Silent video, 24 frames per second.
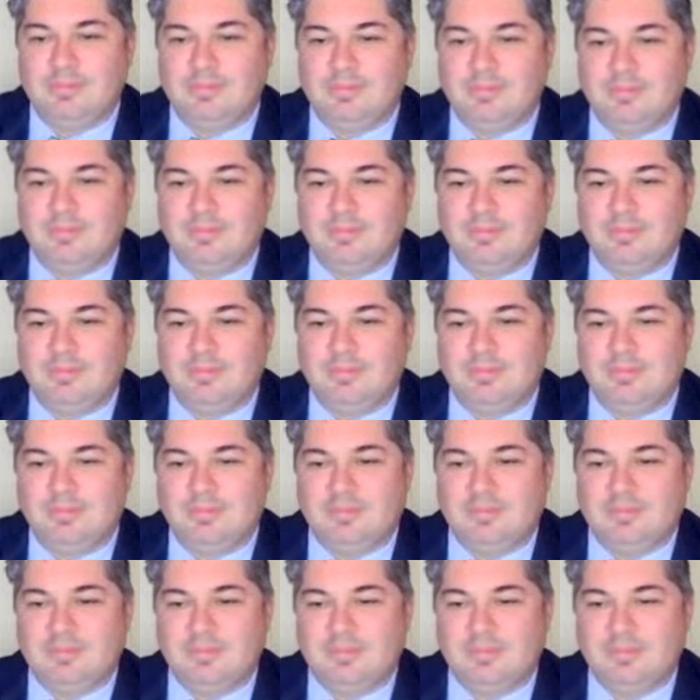
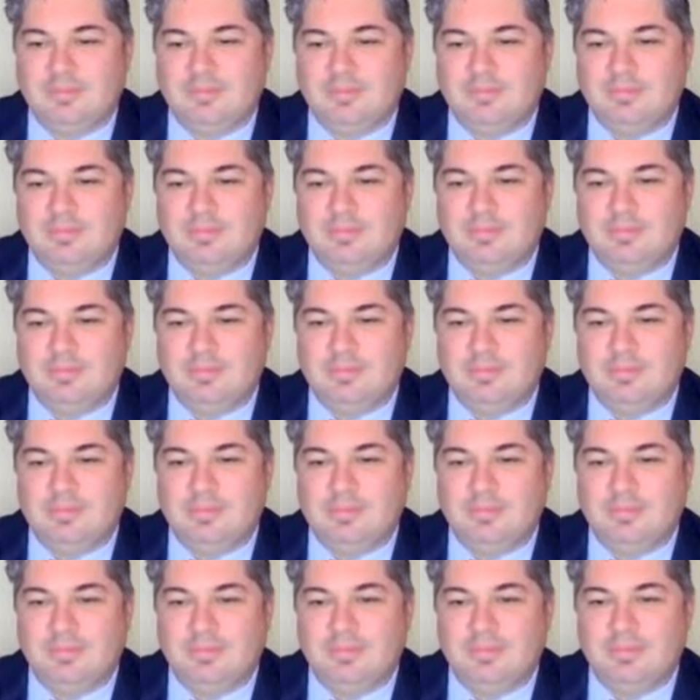
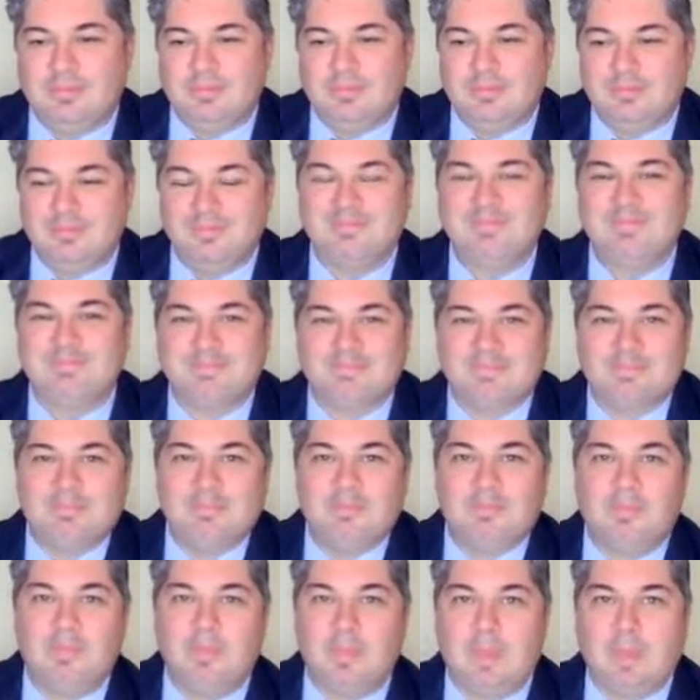
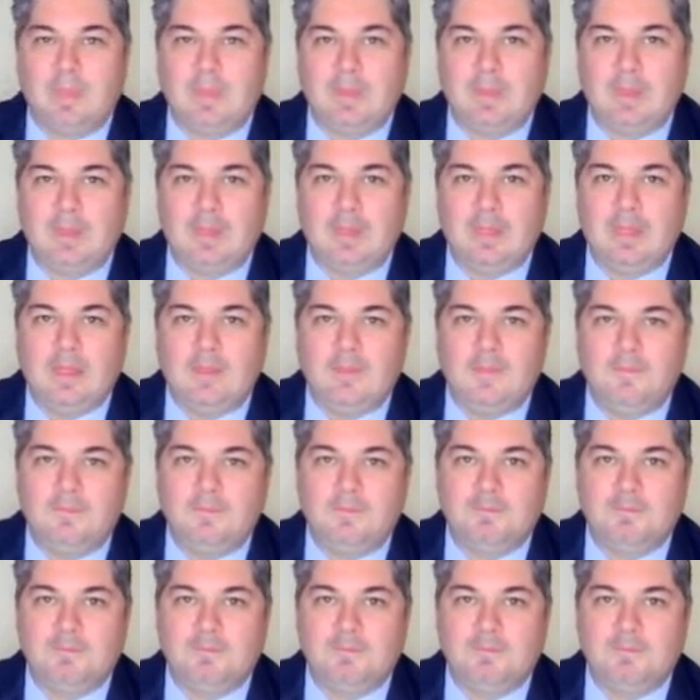No words are spoken by the person on screen.